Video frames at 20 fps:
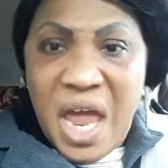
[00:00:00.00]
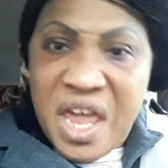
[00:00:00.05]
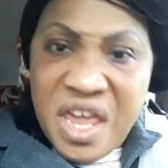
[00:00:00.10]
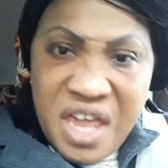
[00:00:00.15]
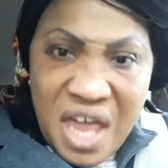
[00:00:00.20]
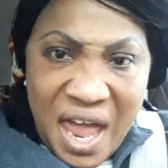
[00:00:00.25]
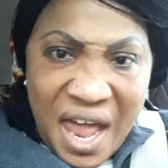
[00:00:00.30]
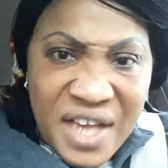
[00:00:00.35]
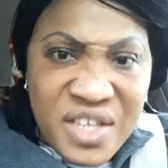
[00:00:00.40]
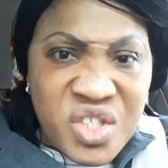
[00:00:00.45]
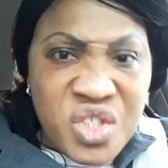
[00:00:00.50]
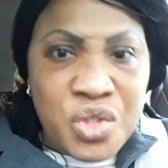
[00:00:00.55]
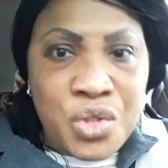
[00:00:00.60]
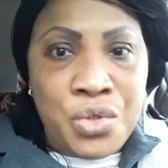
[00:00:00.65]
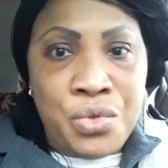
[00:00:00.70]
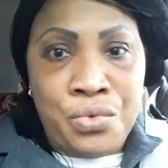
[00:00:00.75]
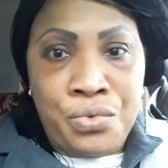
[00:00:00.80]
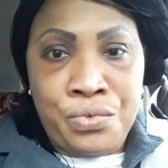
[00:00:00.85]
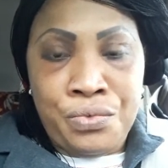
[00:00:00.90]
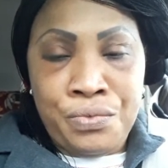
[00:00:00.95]
It
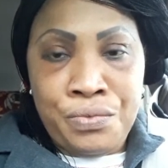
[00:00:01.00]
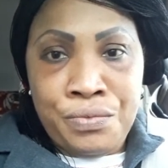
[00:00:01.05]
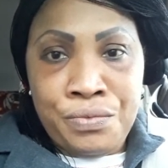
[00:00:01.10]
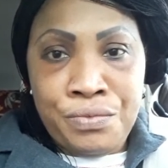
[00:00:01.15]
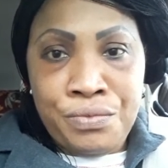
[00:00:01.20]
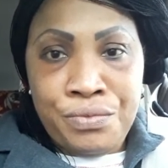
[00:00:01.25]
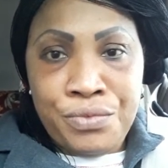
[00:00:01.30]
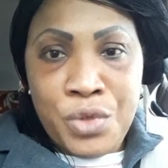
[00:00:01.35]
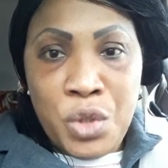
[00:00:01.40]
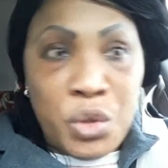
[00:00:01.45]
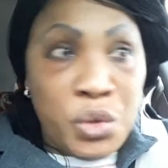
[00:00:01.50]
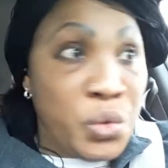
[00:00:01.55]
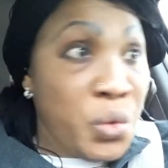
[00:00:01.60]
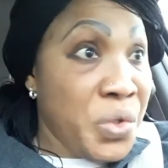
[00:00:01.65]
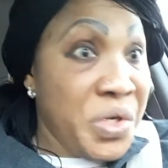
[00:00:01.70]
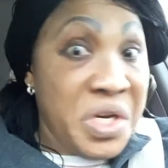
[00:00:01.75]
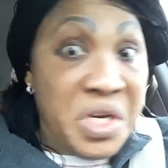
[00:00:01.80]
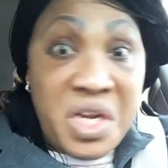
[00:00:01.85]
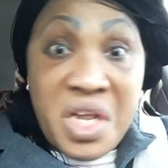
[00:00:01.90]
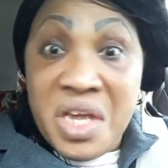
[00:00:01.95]
ask you. So
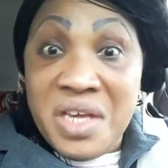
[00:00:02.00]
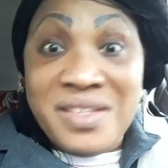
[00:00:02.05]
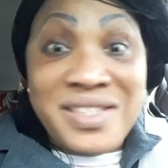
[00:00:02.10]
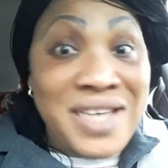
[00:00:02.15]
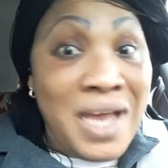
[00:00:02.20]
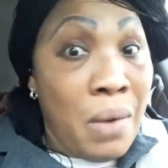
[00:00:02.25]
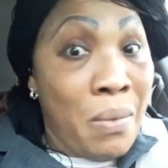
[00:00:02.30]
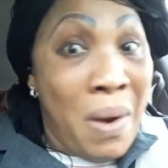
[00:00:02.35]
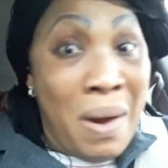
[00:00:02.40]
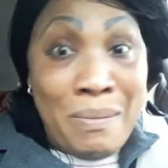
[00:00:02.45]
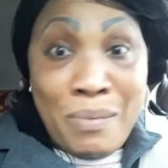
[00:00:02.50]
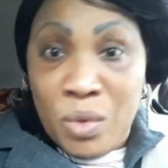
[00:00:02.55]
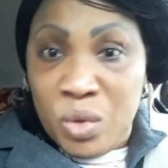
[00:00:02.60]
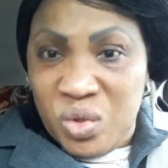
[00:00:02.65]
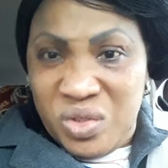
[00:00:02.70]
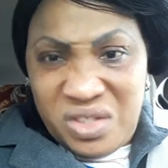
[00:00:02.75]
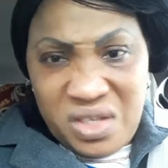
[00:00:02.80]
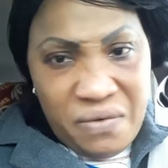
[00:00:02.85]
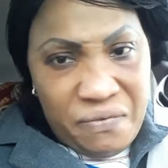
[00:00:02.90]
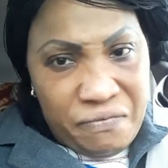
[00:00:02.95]
in the inside one
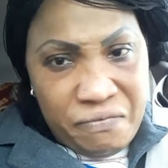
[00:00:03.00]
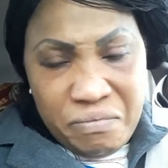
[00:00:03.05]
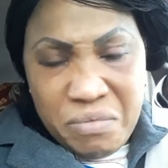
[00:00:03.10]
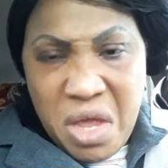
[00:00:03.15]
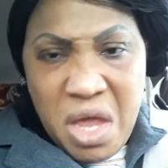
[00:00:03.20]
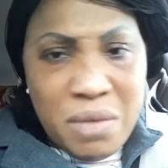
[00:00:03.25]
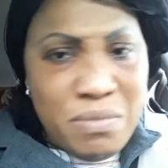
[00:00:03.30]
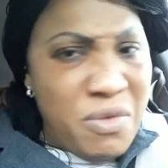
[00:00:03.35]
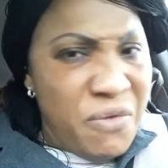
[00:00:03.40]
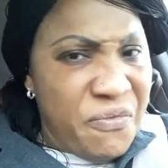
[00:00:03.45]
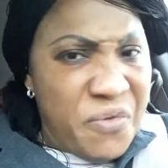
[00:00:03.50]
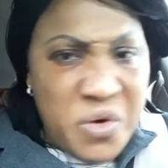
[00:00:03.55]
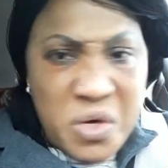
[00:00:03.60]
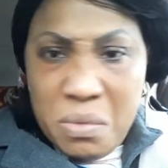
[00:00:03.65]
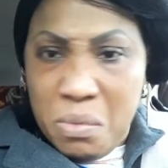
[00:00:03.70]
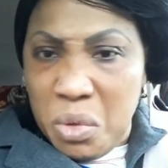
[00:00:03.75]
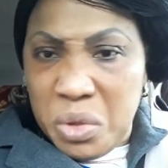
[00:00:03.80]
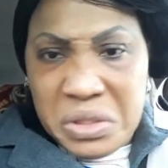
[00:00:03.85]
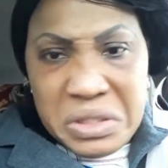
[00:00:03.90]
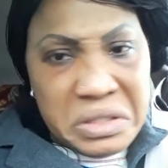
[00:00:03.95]
month safe. Before the
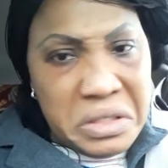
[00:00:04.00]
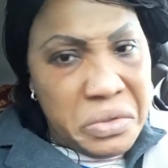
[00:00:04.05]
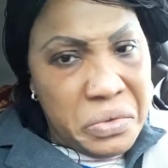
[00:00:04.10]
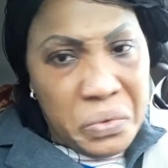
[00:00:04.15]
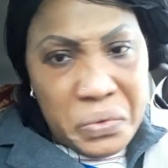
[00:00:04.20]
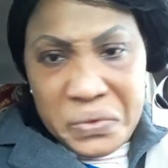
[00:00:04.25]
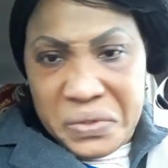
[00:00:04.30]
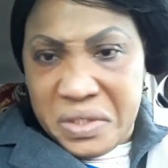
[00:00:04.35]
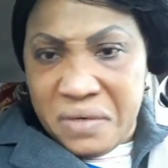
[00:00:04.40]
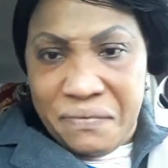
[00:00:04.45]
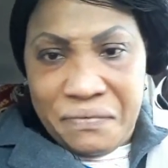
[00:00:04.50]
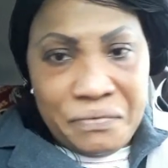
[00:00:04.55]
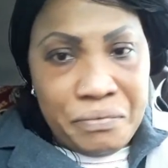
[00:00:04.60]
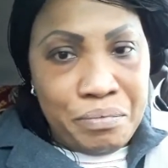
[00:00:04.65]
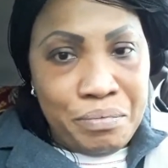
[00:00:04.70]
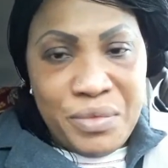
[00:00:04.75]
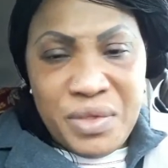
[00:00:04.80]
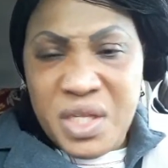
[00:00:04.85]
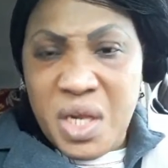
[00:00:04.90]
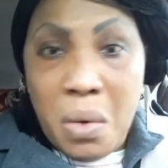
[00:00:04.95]
month they don't safe.
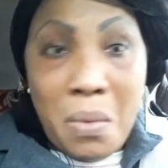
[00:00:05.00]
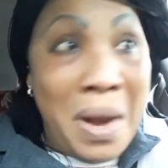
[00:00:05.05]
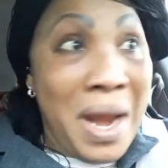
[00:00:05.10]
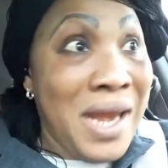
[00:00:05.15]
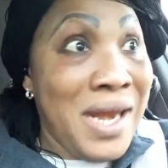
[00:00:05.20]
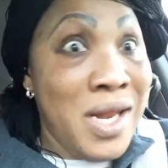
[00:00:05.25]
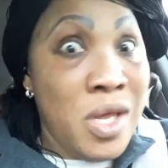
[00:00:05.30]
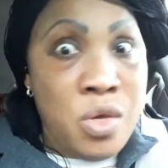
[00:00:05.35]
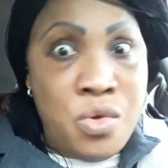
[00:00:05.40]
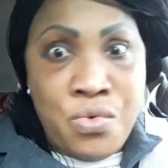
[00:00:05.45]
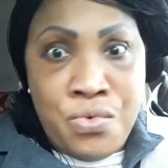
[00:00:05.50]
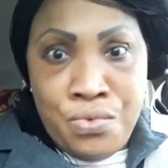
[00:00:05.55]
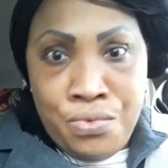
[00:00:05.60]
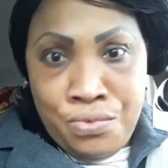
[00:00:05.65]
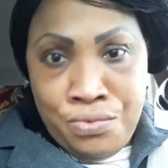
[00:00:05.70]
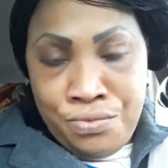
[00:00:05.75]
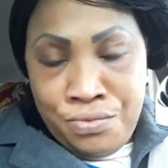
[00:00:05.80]
They want leave you.